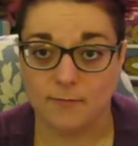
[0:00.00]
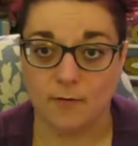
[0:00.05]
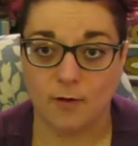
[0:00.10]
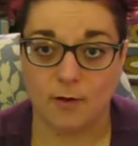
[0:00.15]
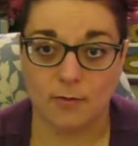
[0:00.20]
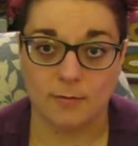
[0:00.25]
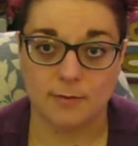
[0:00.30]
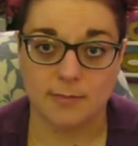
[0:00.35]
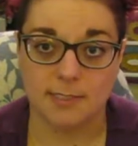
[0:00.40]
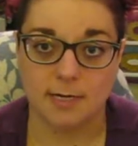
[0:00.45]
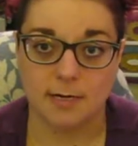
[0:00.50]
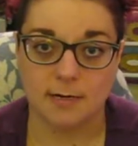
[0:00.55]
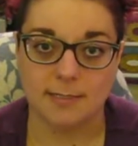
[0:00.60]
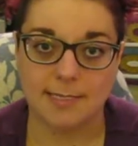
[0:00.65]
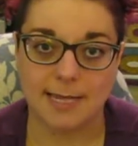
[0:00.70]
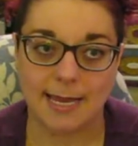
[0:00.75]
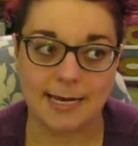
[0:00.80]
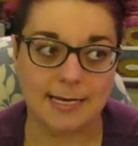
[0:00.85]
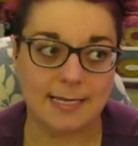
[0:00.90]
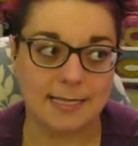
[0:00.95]
for all those
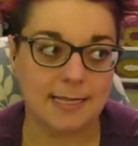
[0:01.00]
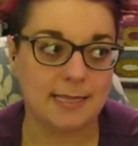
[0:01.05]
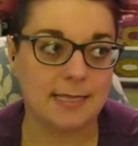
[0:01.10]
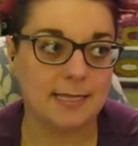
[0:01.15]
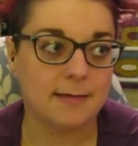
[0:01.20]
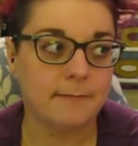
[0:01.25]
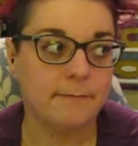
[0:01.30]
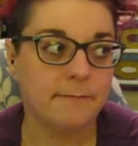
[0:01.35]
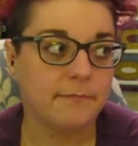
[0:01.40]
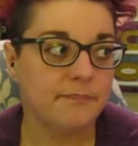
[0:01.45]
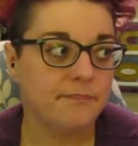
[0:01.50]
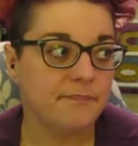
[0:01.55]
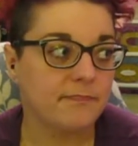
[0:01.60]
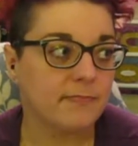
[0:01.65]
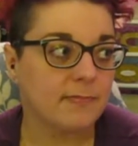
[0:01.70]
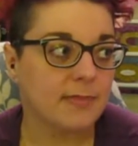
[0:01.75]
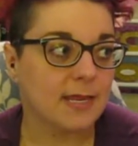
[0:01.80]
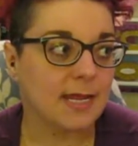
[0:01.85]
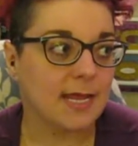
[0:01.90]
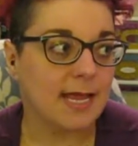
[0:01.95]
years. And lithium
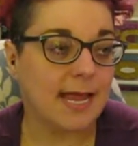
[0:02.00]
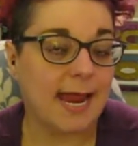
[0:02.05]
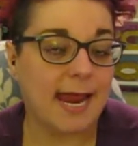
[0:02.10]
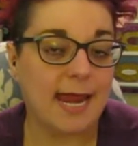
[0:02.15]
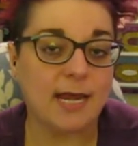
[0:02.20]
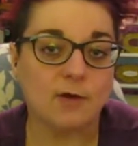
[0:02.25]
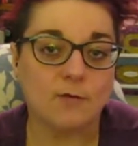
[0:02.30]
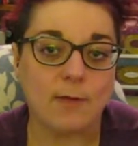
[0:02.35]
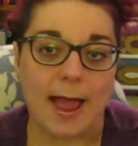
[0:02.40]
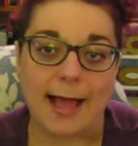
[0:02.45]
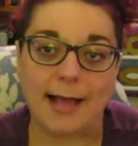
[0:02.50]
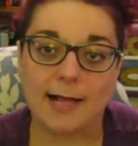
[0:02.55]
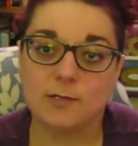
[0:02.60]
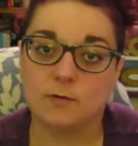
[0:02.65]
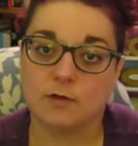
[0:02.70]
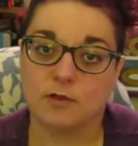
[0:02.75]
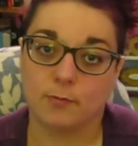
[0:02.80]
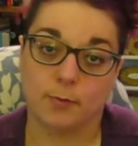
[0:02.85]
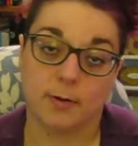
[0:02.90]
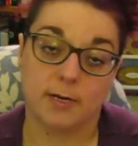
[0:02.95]

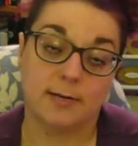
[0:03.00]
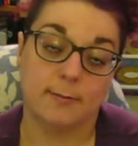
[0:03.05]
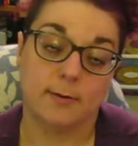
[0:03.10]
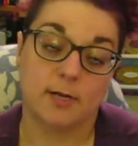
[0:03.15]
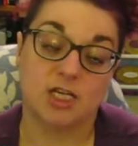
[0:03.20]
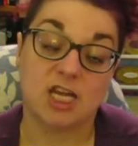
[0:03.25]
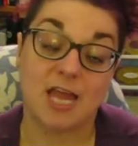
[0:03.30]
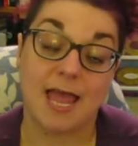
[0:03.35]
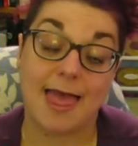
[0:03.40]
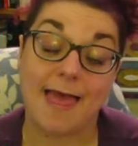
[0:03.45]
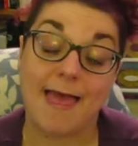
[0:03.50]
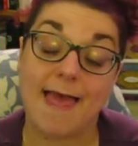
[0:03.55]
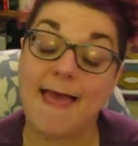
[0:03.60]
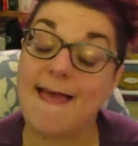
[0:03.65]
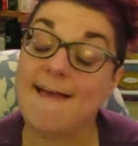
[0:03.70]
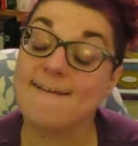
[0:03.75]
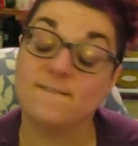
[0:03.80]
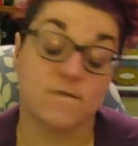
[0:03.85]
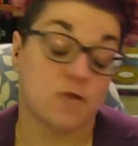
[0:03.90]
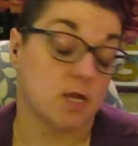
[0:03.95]
interacts with pretty much
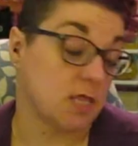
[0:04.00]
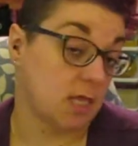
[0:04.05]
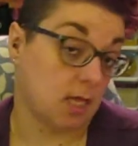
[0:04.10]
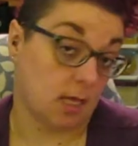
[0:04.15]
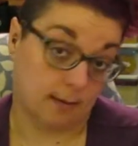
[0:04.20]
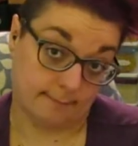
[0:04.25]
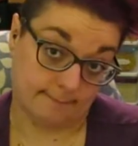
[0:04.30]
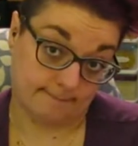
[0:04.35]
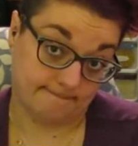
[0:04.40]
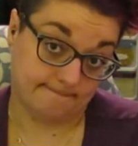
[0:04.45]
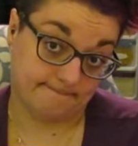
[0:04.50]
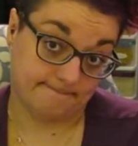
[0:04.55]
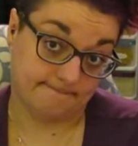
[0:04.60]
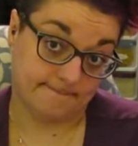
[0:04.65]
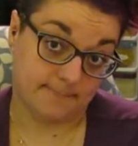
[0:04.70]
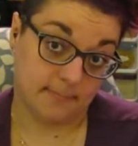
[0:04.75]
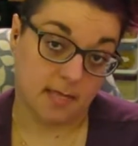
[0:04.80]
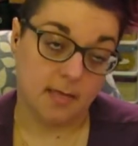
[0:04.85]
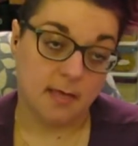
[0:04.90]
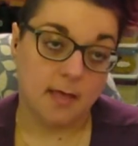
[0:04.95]
everything.
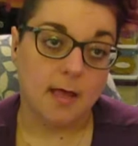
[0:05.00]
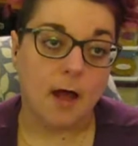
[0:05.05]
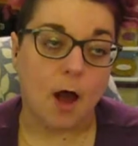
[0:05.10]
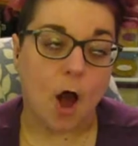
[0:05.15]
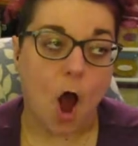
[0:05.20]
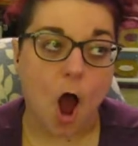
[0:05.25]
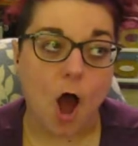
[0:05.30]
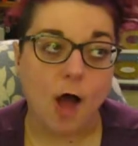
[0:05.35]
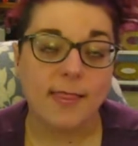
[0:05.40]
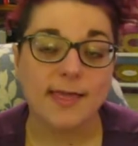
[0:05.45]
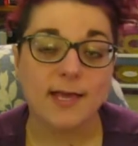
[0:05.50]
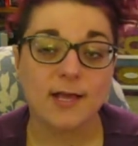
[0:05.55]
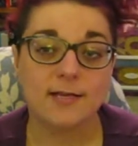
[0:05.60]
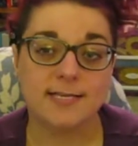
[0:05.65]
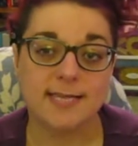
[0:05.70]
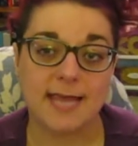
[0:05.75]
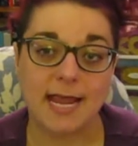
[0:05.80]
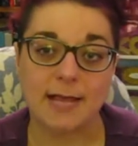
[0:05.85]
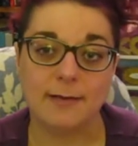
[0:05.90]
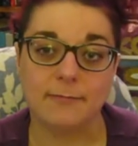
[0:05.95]
All I
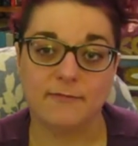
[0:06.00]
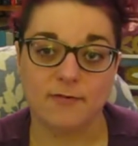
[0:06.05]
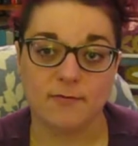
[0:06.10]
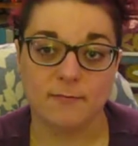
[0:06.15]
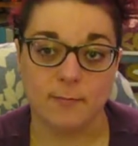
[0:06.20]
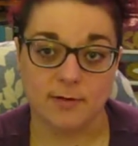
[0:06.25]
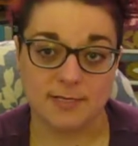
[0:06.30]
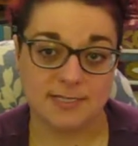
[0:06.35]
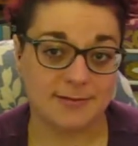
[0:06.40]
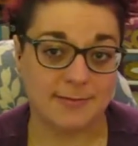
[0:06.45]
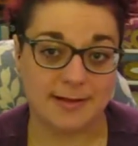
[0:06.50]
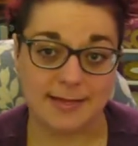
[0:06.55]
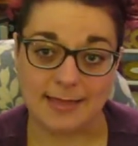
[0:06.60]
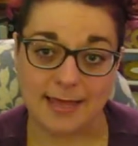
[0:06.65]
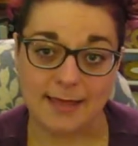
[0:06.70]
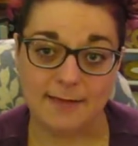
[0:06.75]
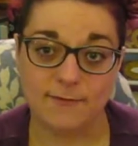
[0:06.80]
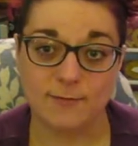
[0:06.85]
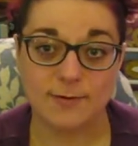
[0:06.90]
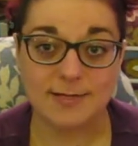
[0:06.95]
could take for most of my
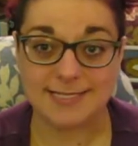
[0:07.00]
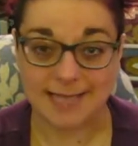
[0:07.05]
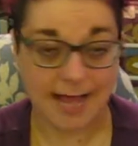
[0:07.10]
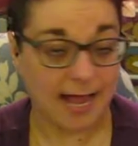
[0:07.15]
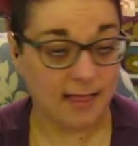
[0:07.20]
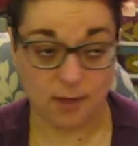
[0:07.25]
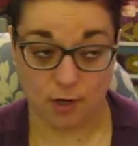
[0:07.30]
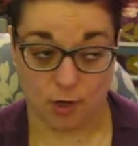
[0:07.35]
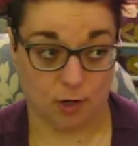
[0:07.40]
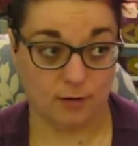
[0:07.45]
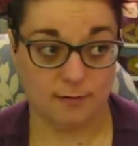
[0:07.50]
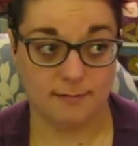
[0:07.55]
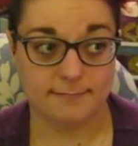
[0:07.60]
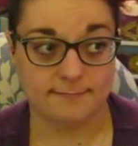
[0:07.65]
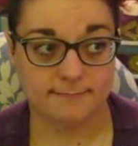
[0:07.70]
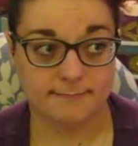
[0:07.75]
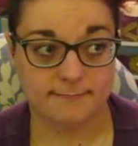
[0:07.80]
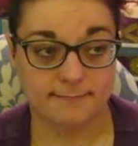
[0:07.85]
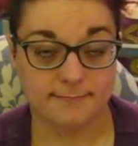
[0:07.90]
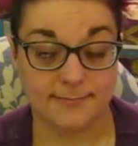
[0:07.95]
life was Tylenol.
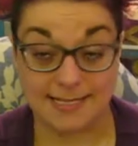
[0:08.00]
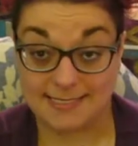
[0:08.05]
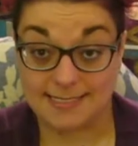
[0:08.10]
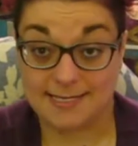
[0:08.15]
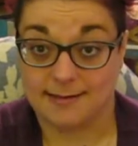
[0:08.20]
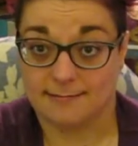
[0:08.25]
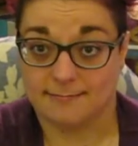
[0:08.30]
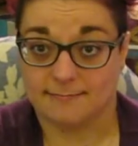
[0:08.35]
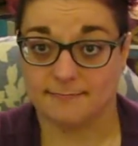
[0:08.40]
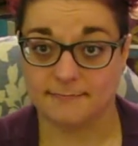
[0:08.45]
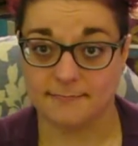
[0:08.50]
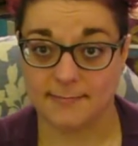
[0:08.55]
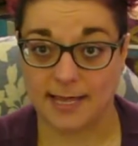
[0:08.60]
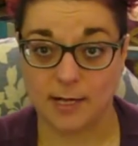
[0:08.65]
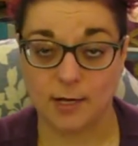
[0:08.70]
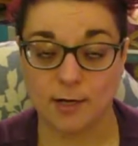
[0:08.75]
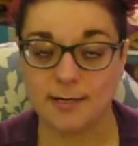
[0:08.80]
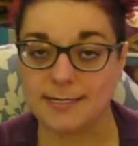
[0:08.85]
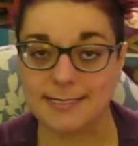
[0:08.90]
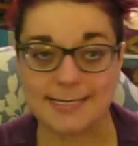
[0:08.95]
That's it.
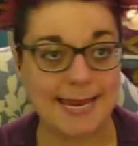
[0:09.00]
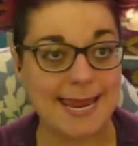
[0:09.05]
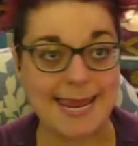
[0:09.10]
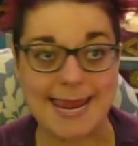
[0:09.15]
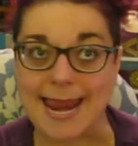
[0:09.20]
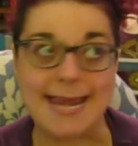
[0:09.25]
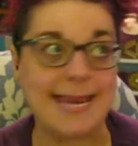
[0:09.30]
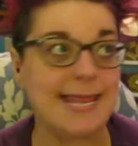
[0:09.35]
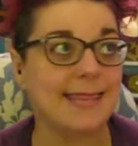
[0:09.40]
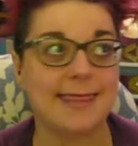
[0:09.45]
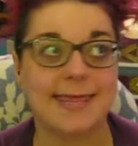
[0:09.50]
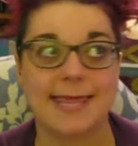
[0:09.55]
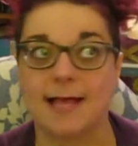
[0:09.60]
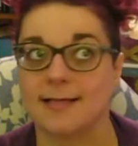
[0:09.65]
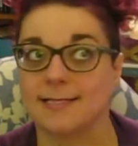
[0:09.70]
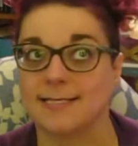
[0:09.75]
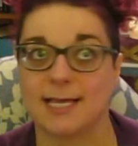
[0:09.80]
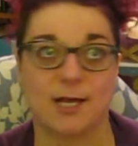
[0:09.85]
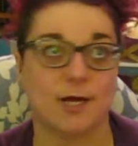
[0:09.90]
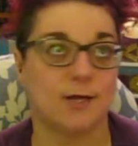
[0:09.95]
I couldn't take anything
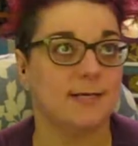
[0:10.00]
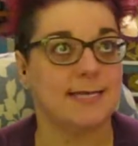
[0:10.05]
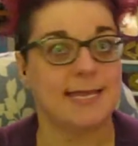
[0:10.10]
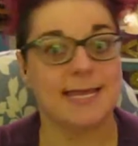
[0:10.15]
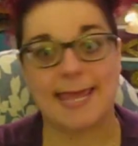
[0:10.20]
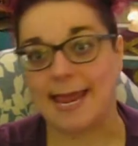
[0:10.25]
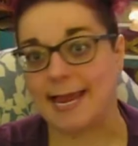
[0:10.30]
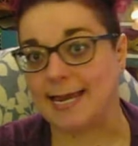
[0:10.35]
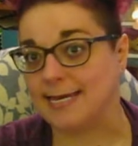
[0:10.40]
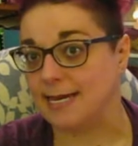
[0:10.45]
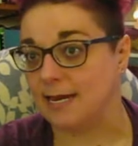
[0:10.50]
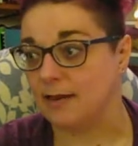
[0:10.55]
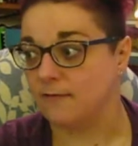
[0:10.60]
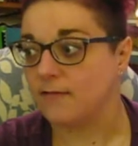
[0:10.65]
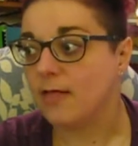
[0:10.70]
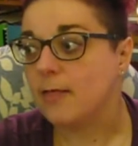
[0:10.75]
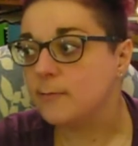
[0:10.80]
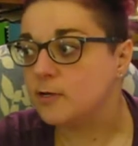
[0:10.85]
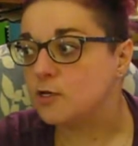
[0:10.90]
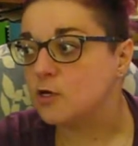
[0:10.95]
else. I couldn't take
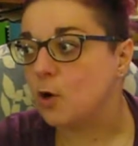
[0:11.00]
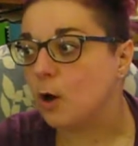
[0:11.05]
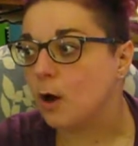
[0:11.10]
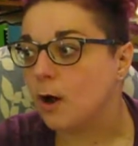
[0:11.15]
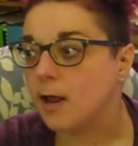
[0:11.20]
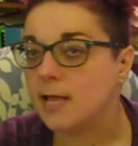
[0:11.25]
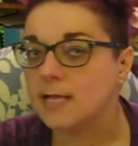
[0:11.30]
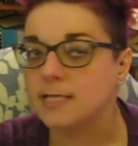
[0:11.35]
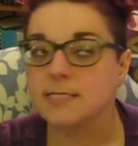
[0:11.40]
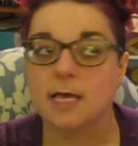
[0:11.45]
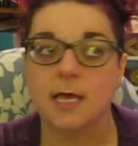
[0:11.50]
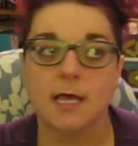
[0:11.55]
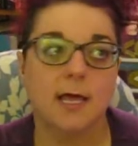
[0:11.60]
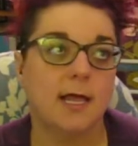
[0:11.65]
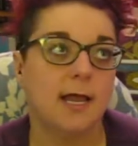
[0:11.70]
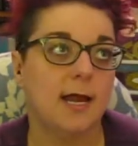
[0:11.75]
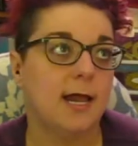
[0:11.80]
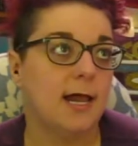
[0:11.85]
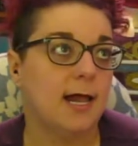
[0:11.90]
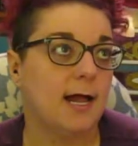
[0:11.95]
anti-inflammatories.
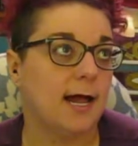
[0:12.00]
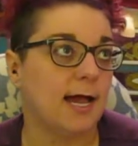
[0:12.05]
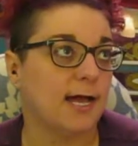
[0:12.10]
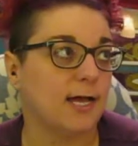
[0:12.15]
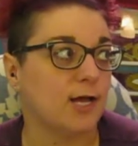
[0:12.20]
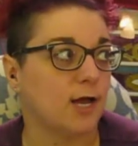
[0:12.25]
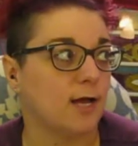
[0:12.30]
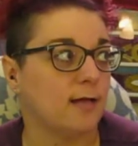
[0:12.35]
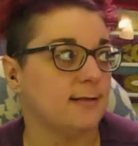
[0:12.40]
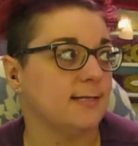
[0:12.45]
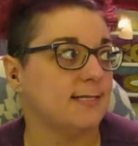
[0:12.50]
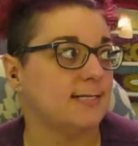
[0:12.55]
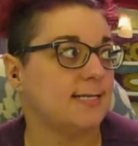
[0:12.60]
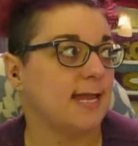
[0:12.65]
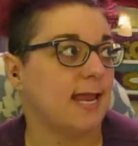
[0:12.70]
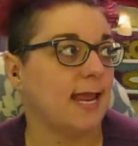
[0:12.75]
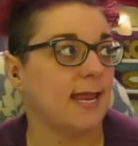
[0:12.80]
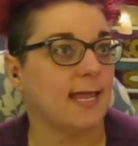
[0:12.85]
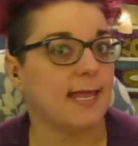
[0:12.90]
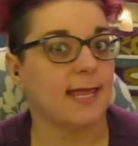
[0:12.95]
I couldn't
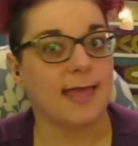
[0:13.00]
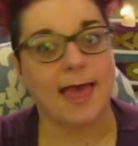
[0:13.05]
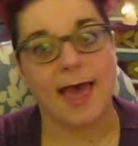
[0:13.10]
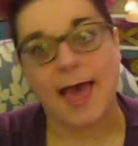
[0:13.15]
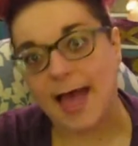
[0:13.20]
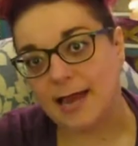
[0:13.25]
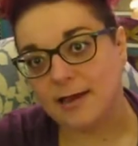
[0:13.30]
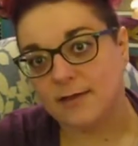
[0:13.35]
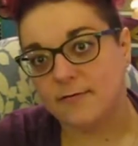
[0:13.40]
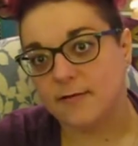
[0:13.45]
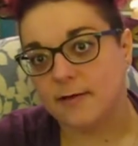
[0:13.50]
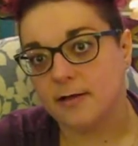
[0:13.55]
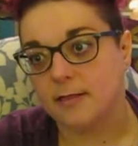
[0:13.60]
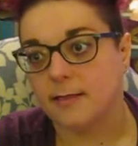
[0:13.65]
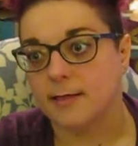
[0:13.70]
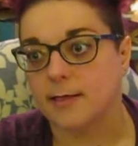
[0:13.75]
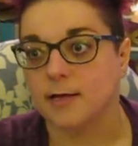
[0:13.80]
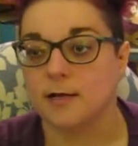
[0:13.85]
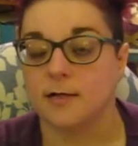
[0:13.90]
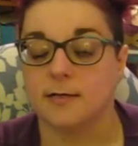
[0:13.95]
take
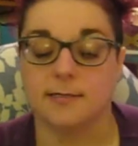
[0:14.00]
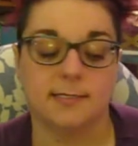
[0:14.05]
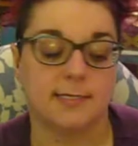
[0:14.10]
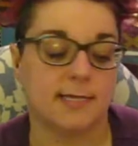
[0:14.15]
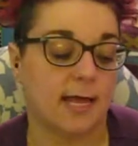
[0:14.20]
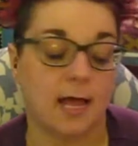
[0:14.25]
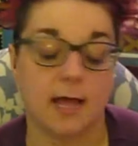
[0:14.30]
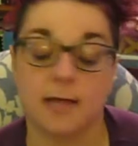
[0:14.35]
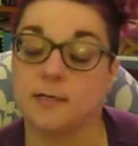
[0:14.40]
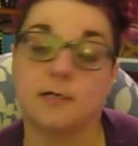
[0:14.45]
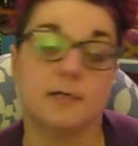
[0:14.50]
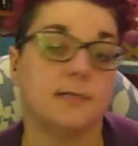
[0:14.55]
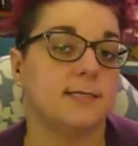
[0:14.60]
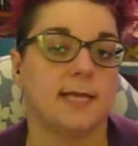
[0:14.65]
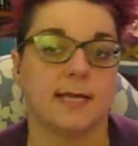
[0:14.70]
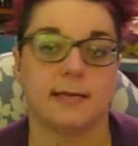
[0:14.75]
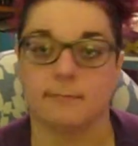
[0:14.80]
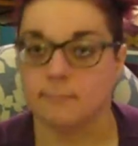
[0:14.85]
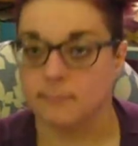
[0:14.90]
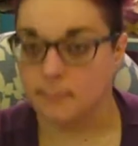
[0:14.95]
Advil. I couldn't
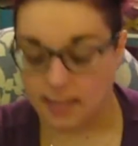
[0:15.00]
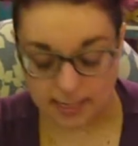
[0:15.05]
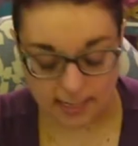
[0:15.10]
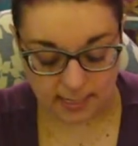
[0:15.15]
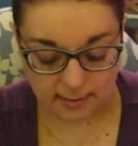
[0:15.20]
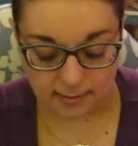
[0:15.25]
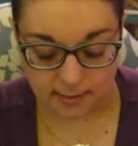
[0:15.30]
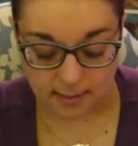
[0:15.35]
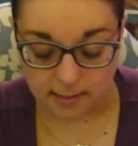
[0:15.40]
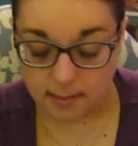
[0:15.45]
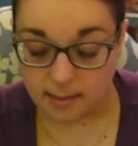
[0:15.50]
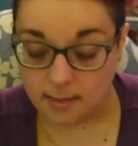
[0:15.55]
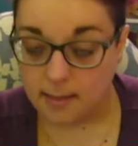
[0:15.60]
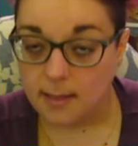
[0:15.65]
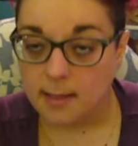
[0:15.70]
take anything.